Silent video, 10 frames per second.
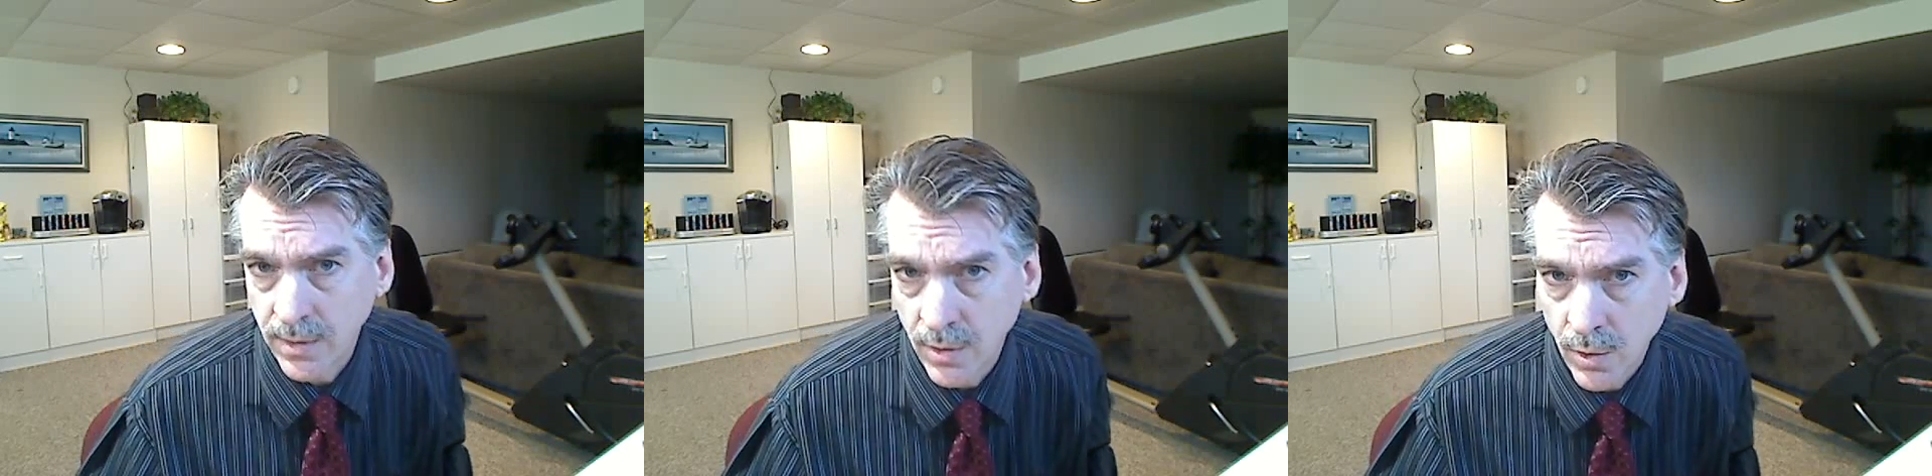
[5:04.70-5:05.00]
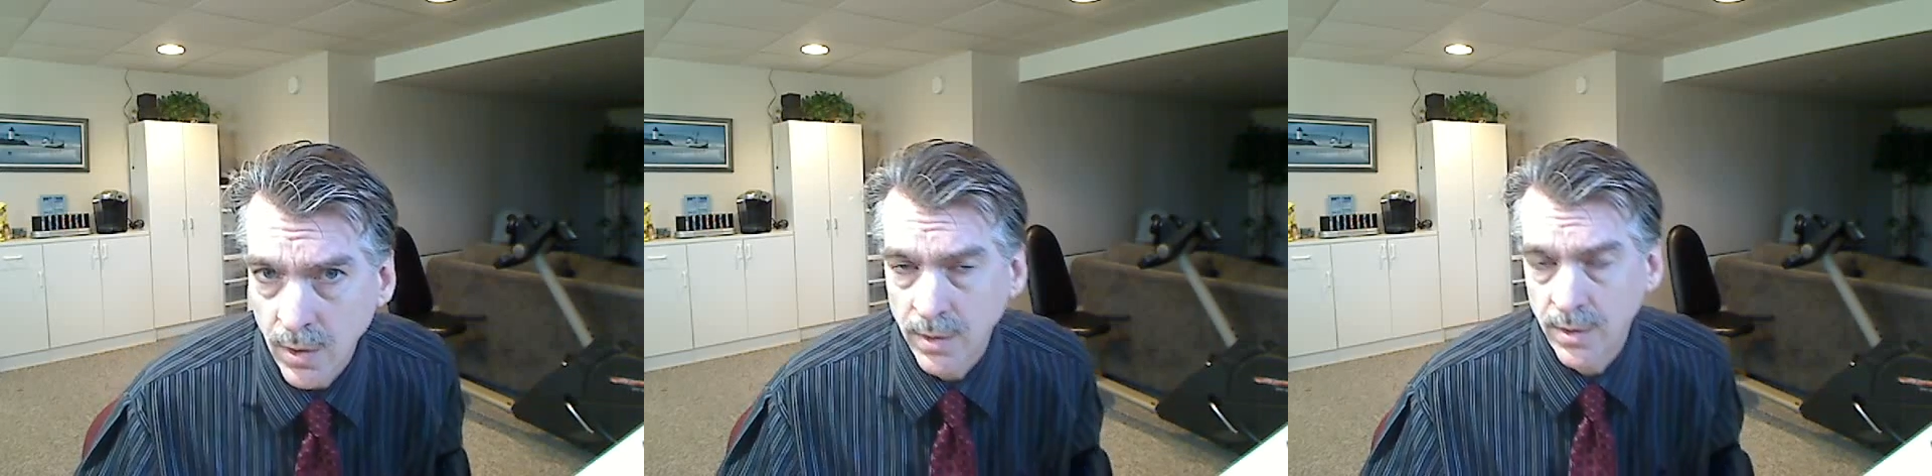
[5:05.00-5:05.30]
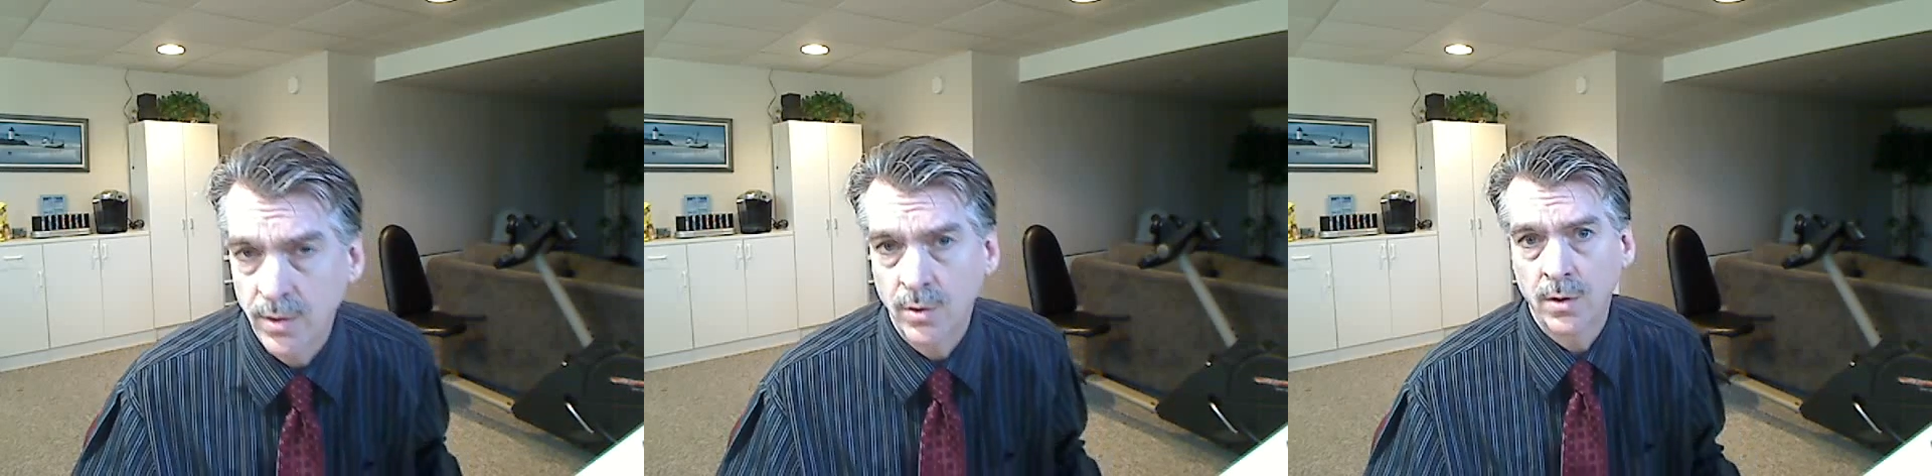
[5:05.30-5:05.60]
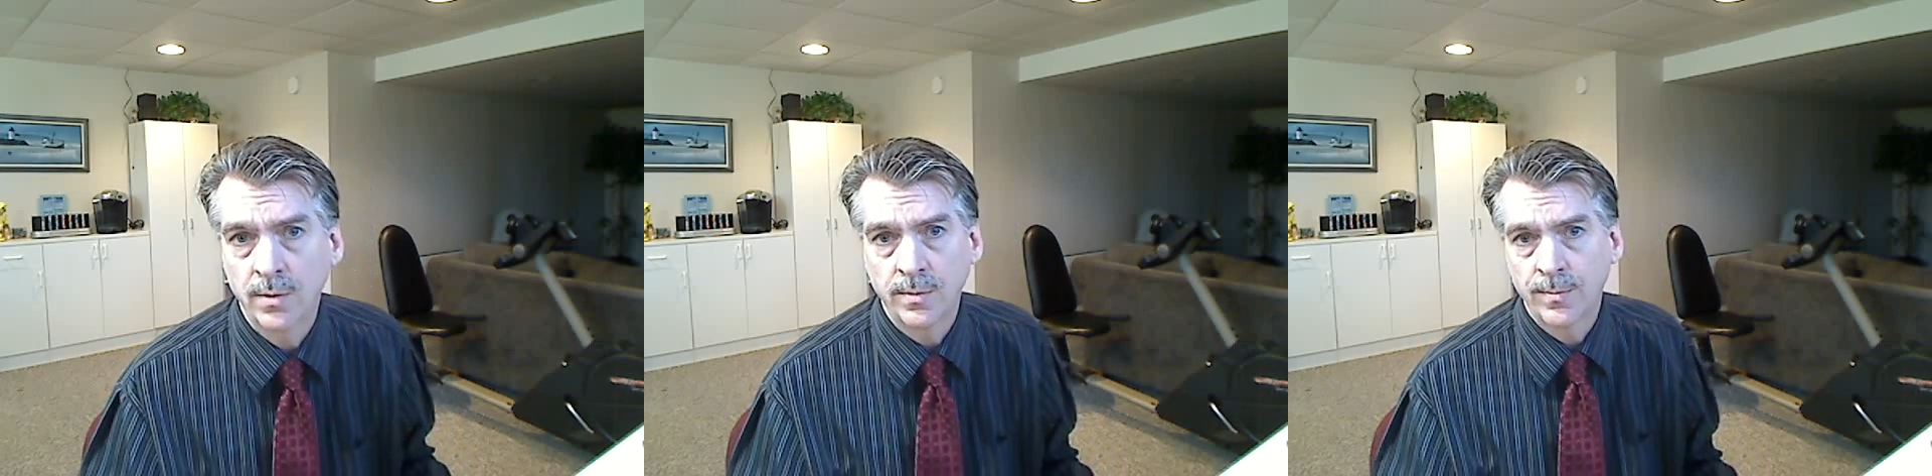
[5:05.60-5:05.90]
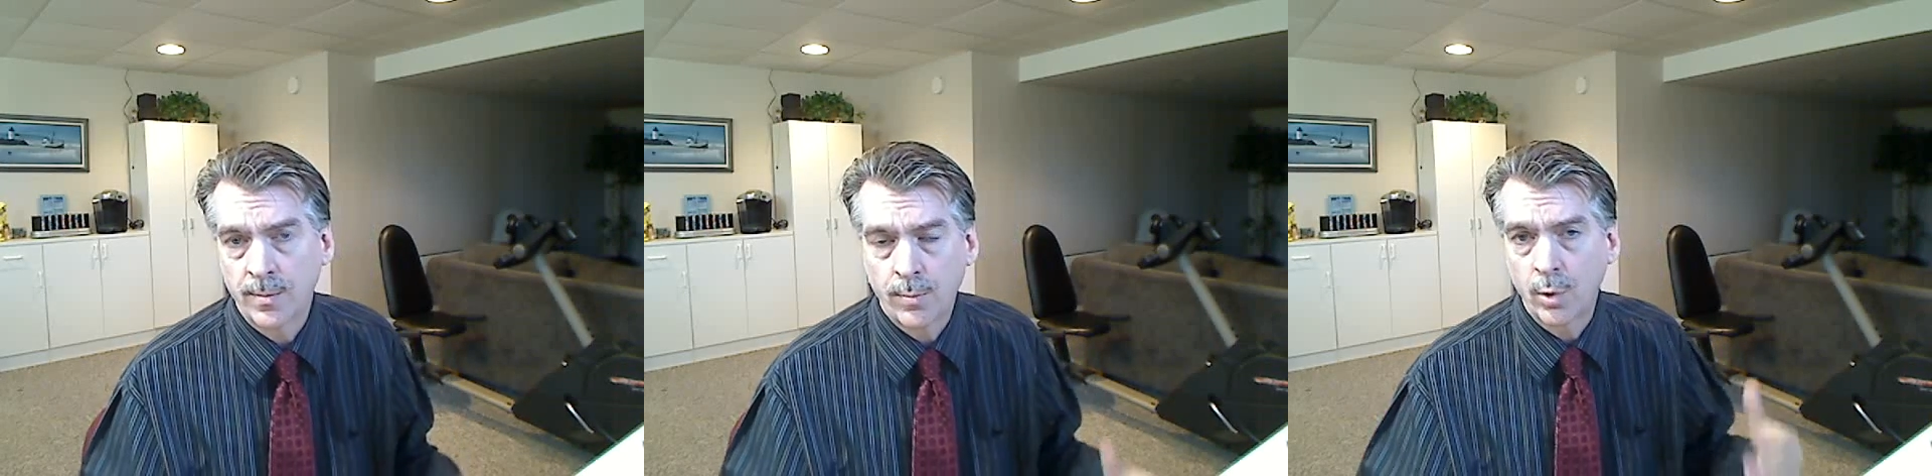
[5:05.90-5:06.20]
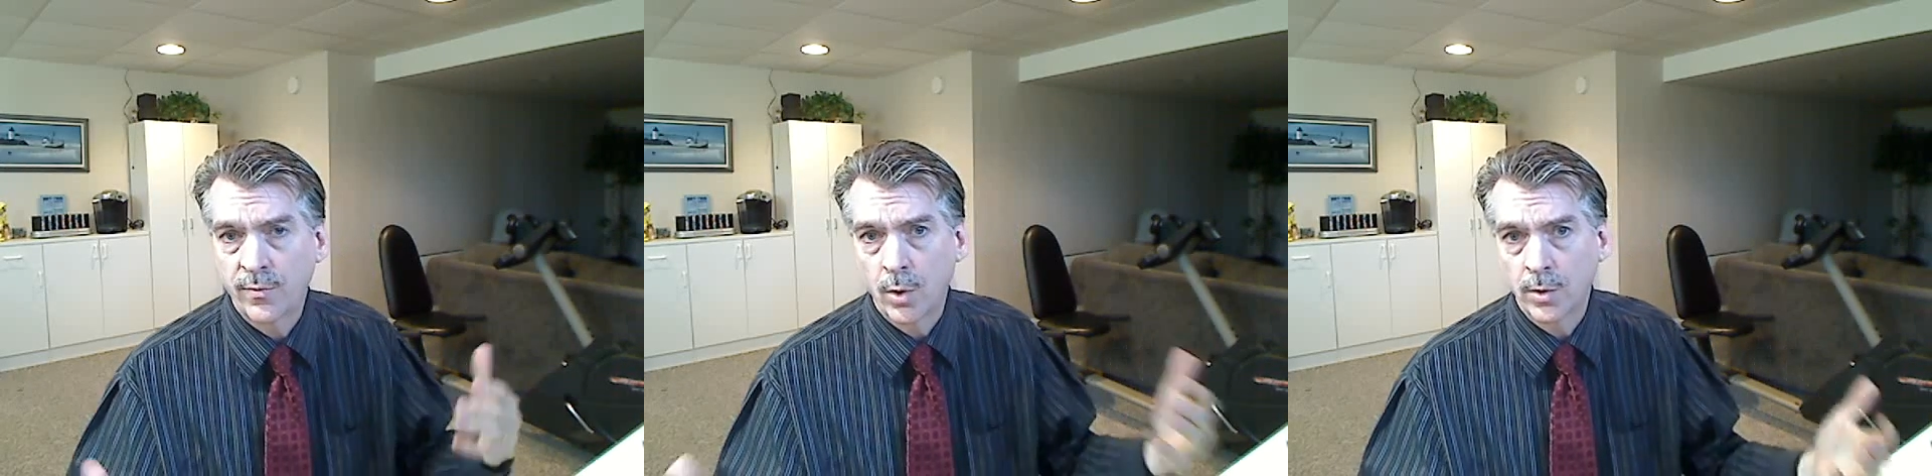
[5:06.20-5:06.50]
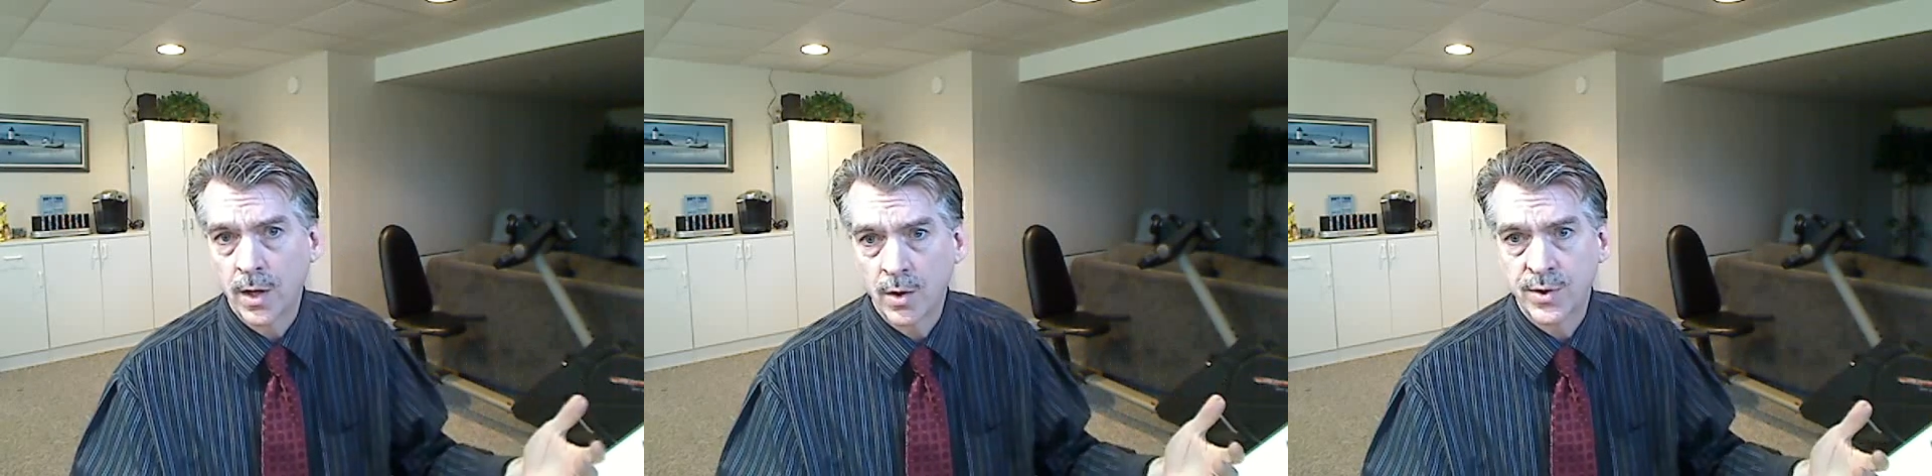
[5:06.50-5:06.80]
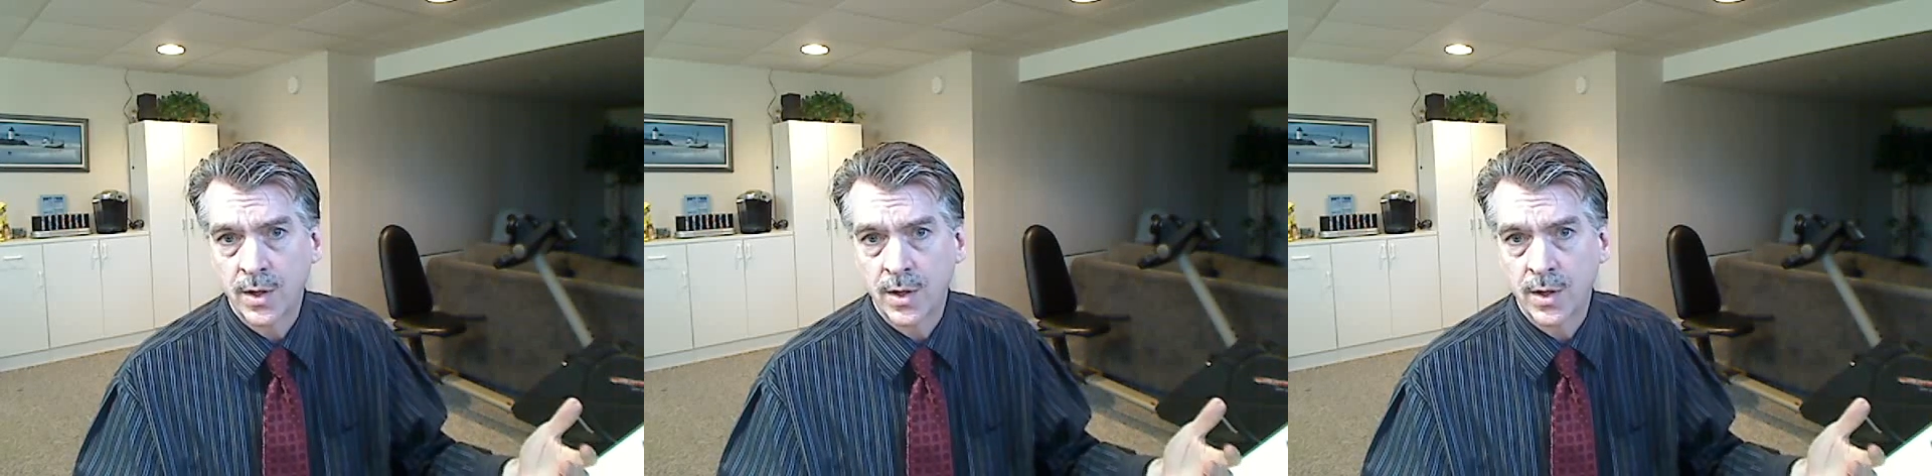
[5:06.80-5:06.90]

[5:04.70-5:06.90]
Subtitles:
your portfolios